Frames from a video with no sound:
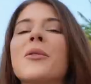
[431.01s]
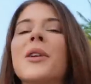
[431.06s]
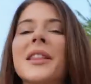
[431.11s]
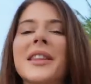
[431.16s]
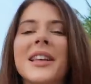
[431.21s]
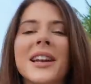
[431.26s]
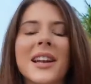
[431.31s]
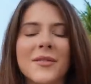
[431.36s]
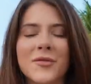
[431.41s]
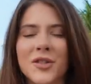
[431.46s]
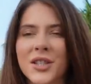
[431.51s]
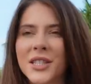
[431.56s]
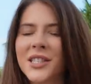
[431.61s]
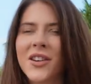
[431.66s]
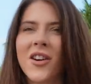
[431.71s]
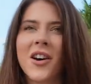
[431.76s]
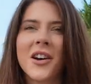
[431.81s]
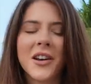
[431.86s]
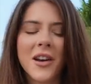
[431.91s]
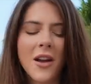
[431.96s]
one that I've just
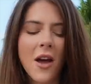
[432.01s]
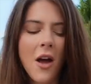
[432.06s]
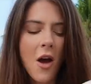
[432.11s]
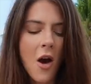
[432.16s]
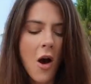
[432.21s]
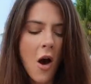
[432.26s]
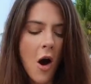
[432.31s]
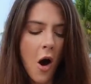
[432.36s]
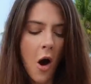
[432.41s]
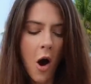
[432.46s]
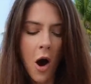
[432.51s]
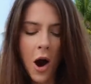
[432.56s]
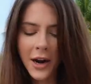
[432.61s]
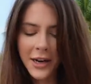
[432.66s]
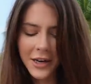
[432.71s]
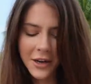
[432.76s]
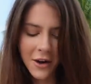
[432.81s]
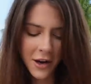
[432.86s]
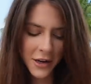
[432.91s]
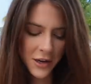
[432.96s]
gone on
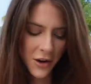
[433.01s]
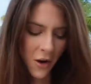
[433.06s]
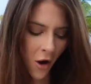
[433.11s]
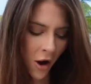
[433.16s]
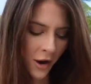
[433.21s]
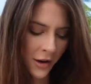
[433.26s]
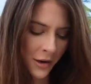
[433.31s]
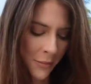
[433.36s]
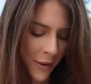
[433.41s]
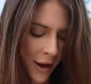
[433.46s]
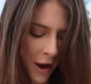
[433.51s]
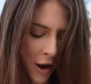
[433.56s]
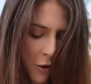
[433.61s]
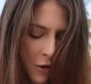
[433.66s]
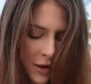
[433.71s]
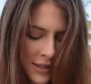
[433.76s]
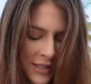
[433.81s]
and on and on about.